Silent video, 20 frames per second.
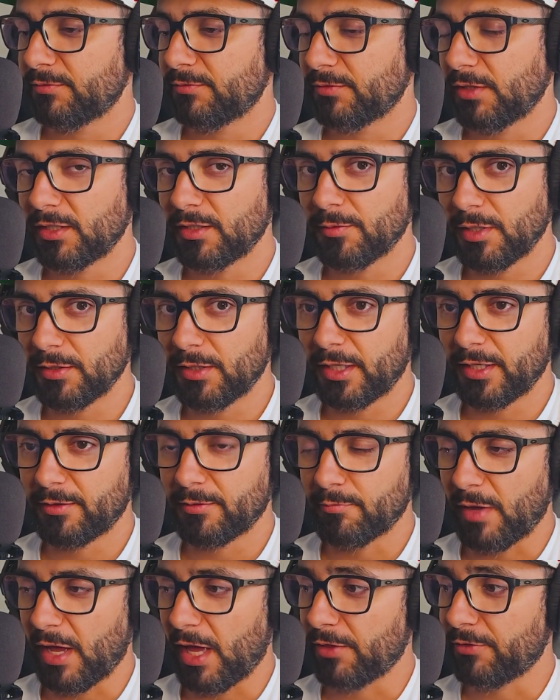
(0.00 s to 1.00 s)
I'm talking about like
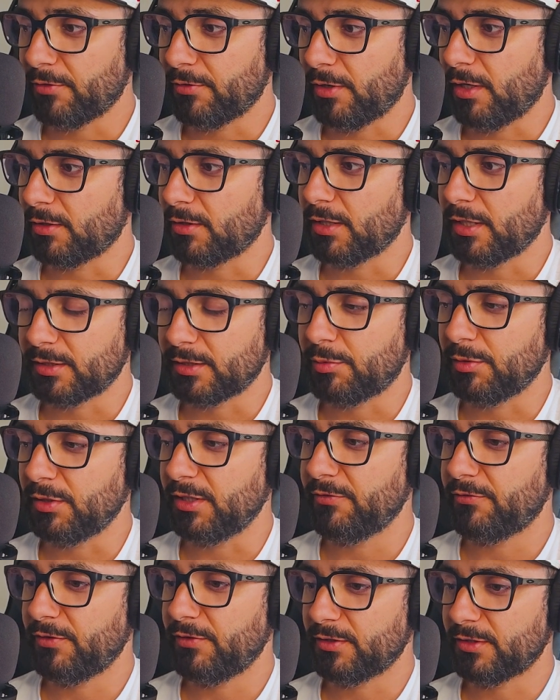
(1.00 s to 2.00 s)
math rock, like the
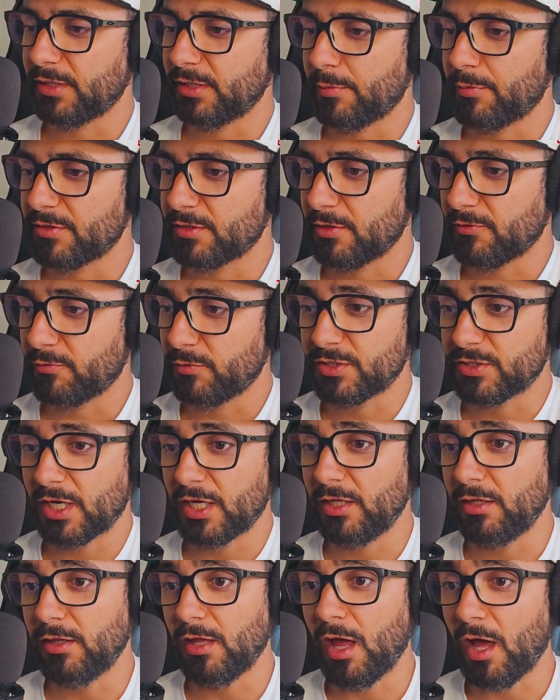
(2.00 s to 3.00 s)
Polyphia type of stuff, which
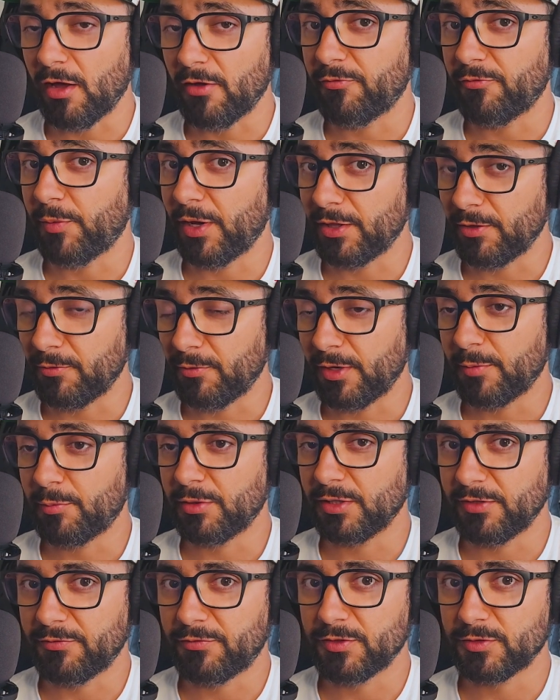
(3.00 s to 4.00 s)
I love, by the way.
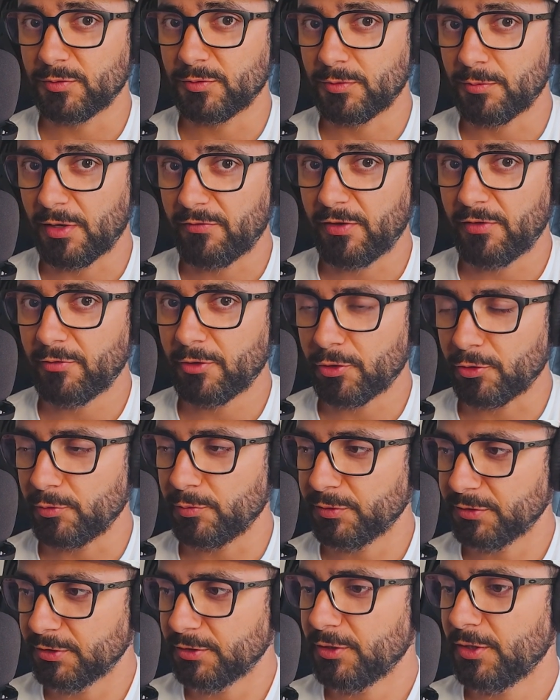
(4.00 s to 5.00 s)
Polyphia is one of my favorite
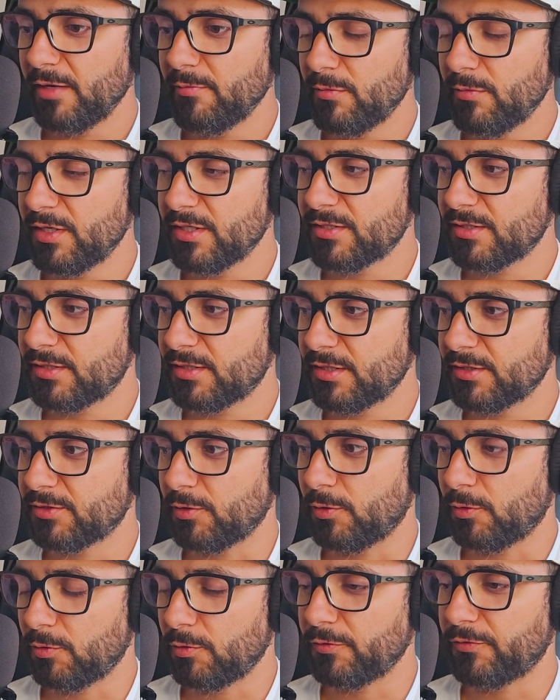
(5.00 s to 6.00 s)
groups. I miss
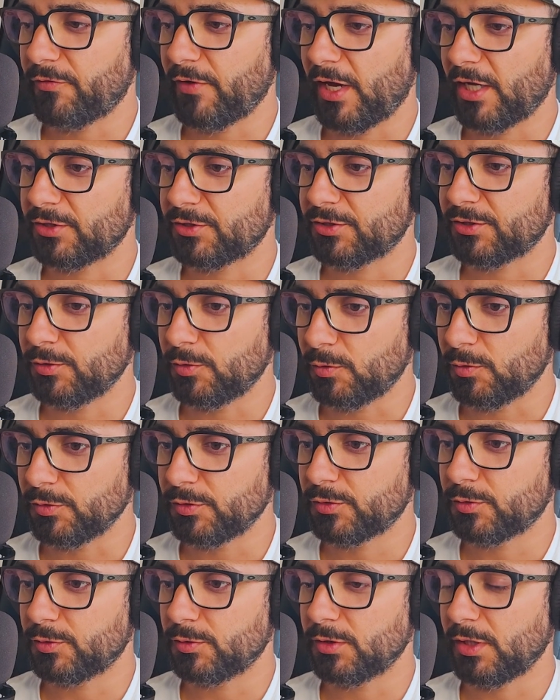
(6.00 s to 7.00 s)
this old fashioned,
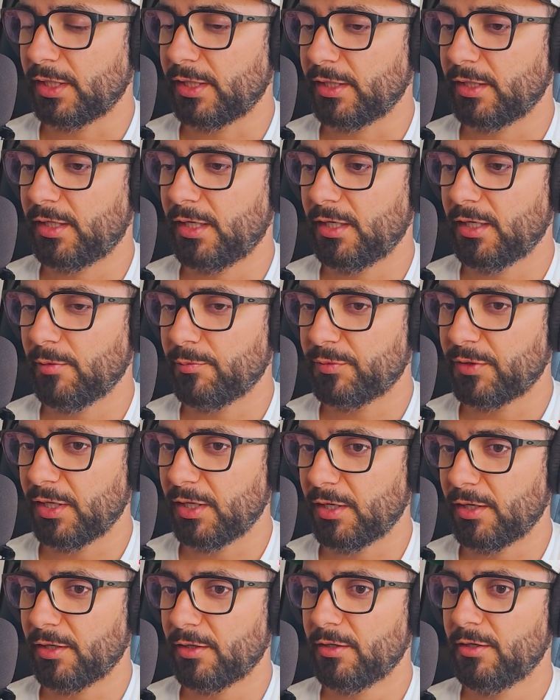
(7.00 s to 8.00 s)
old school, like get up
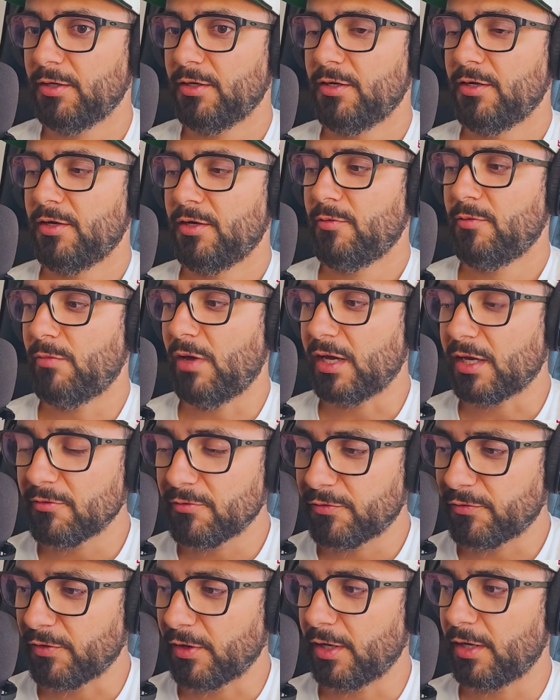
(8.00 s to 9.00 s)
there, make
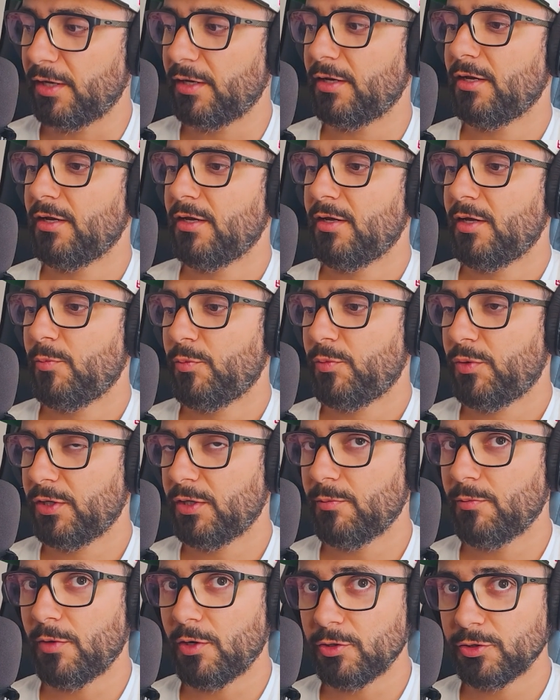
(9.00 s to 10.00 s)
it fun,
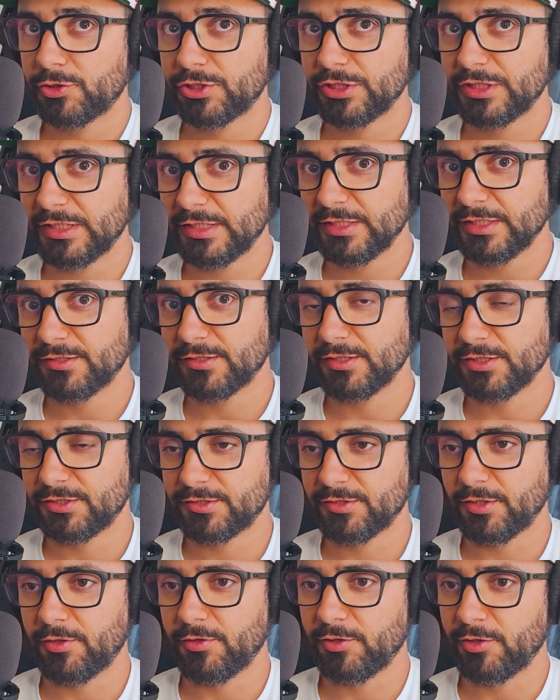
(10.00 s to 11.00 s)
put emotion into the
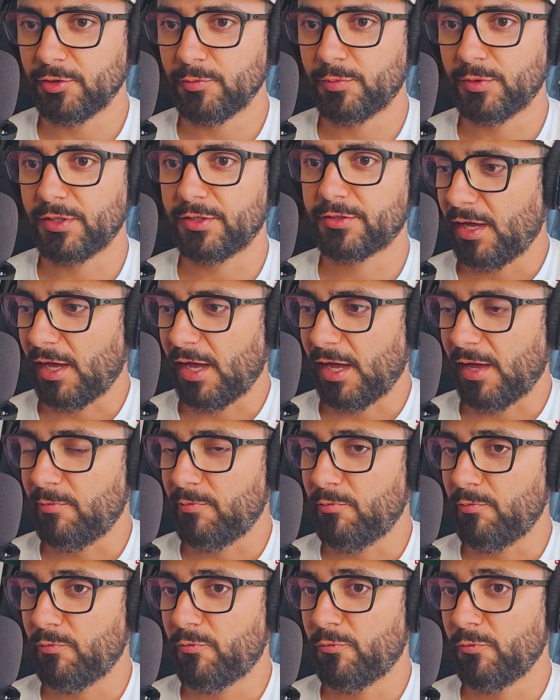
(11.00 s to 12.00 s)
solo, but
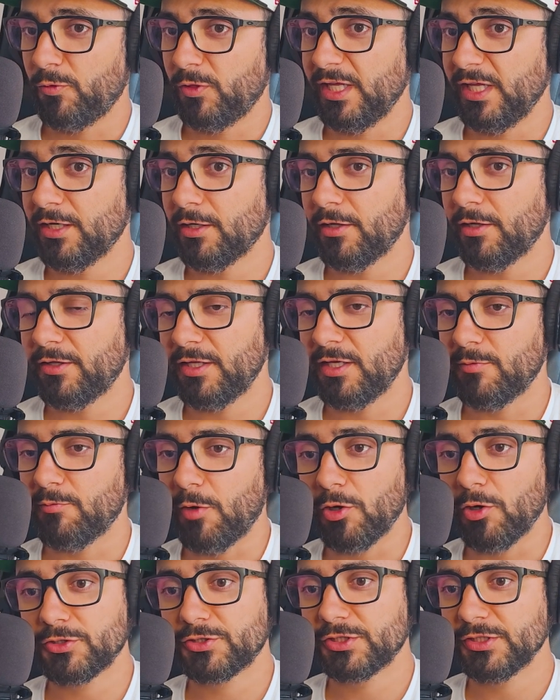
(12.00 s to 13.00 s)
and lean on the
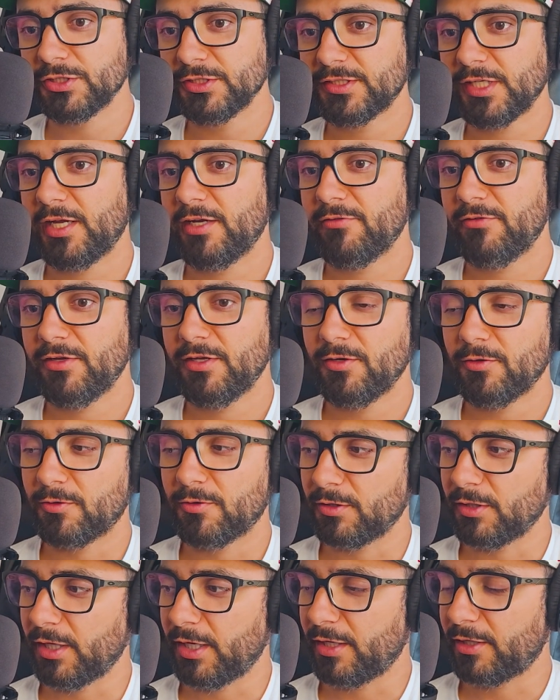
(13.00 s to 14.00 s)
emotion side of it
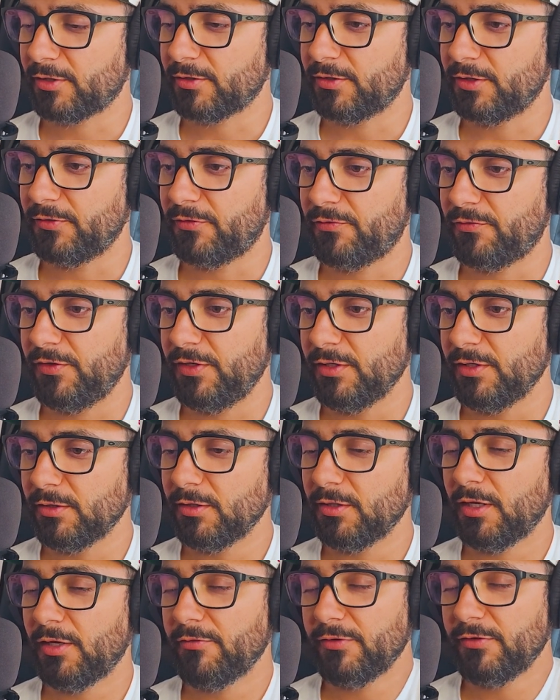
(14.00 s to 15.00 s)
or like the
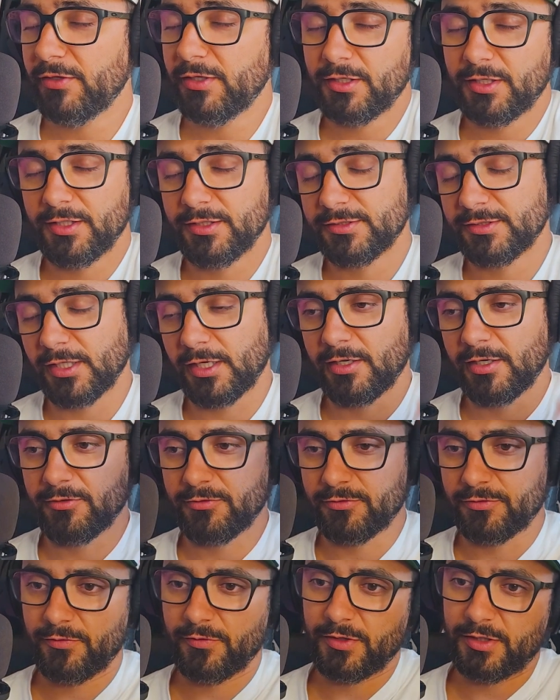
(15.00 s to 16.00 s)
feel of it instead
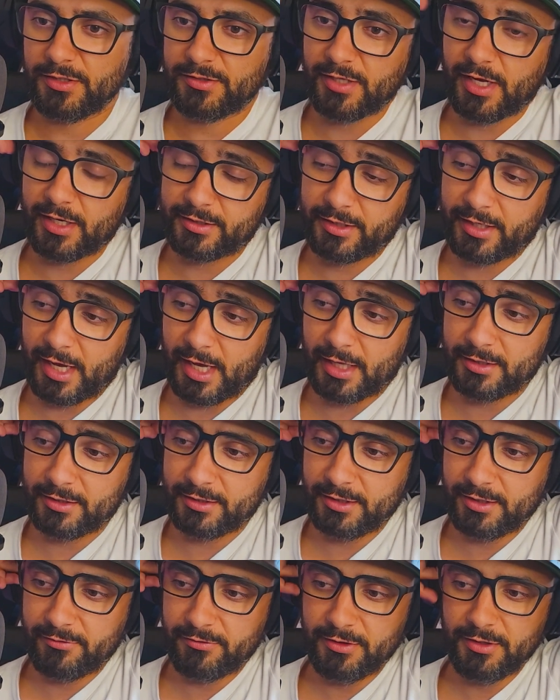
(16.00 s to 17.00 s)
of the
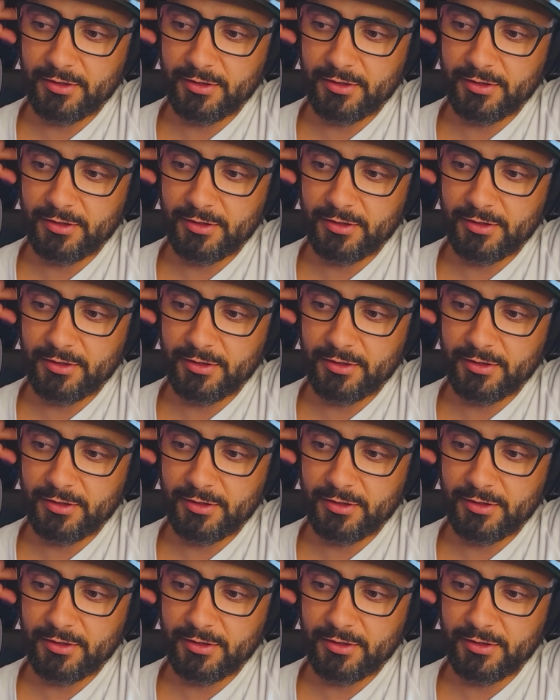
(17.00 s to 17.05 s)
technicality of